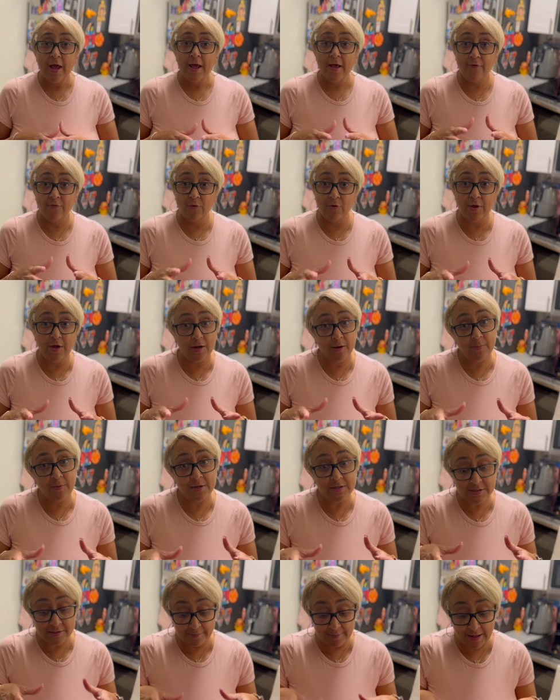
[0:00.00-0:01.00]
If you get a
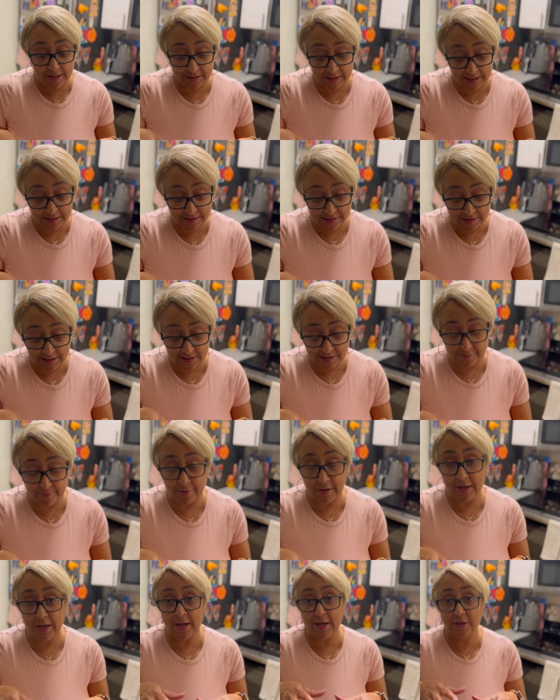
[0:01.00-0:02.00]
piece of meat that's this
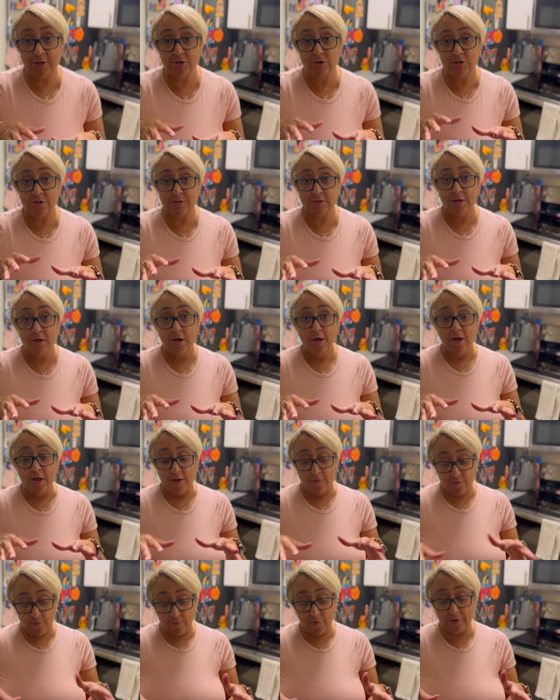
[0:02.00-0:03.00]
big, just
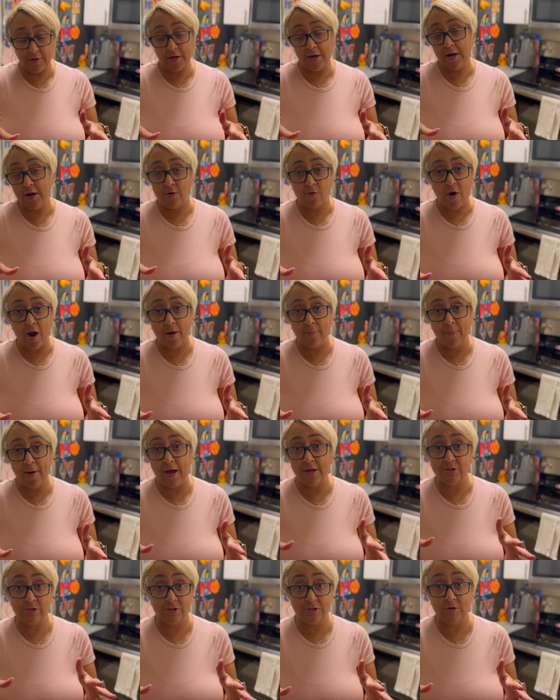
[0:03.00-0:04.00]
if you're putting it in the crock
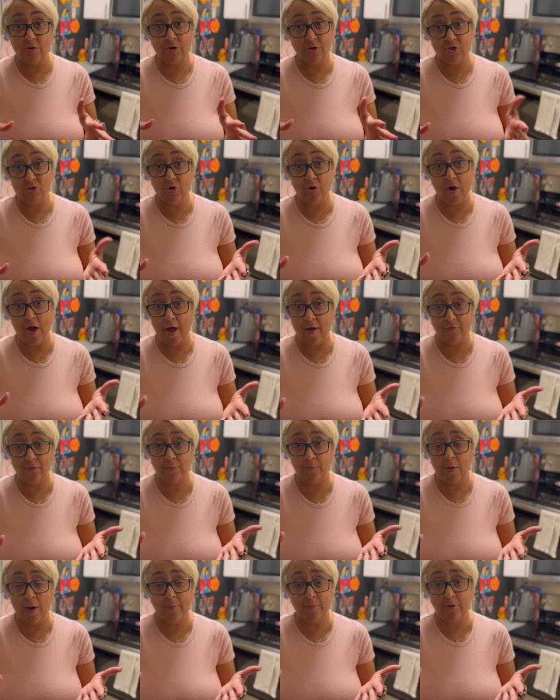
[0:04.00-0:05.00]
pot, just know that you're going to have to
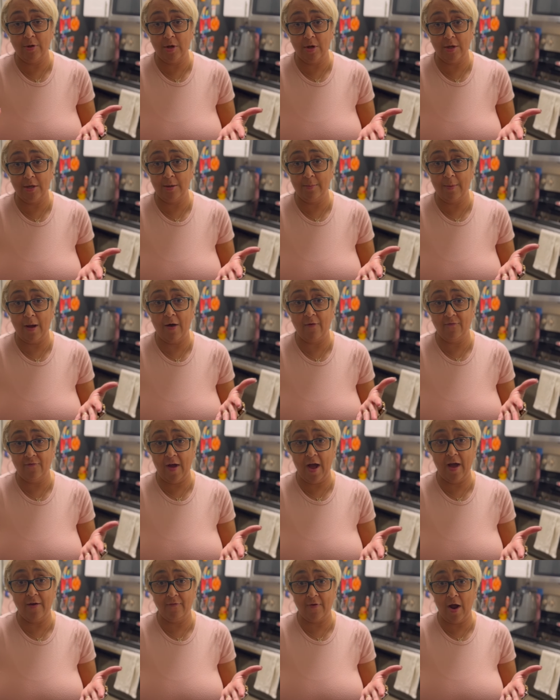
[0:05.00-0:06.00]
probably cook it about
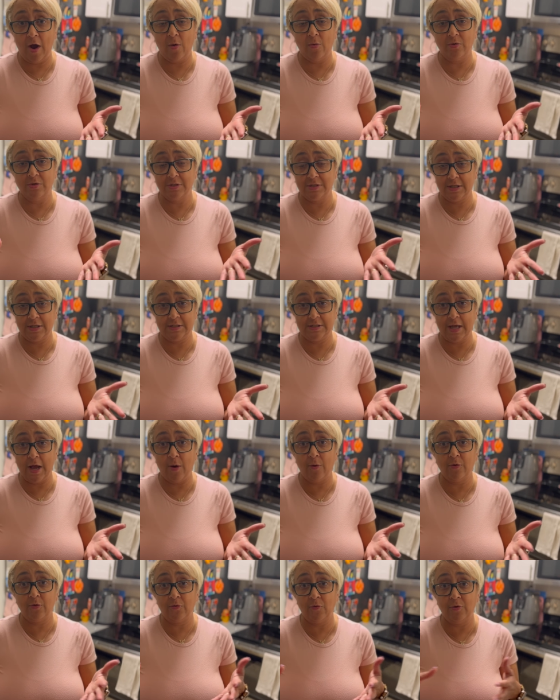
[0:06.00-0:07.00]
five hours, six
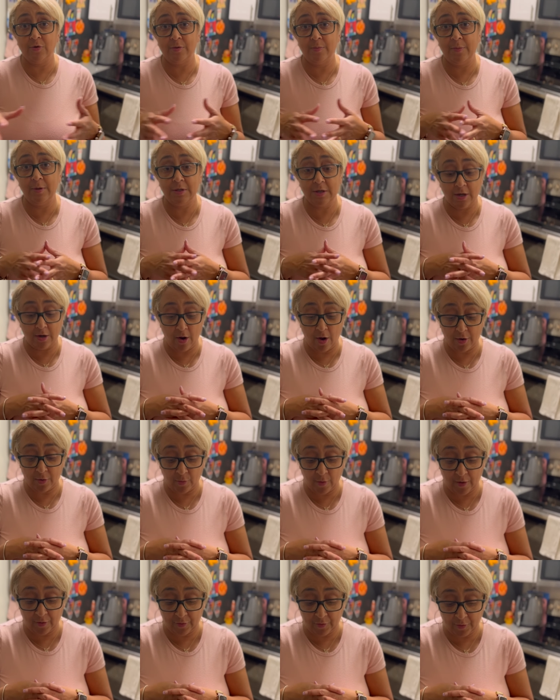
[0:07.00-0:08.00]
hours for it to be done all the
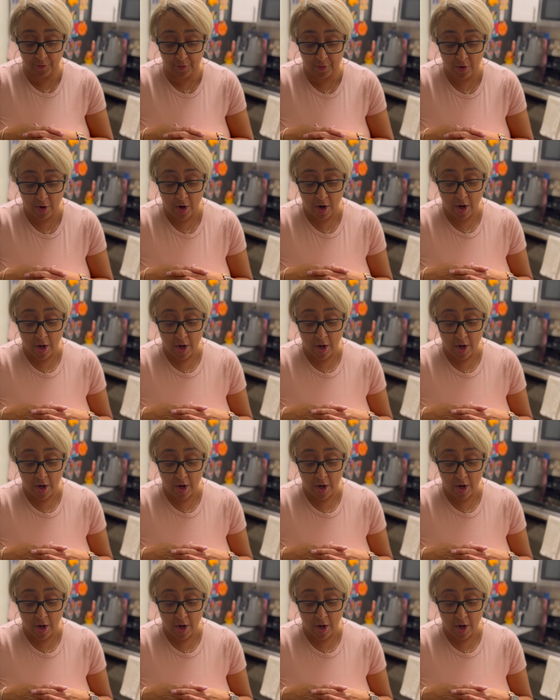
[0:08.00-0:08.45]
way through.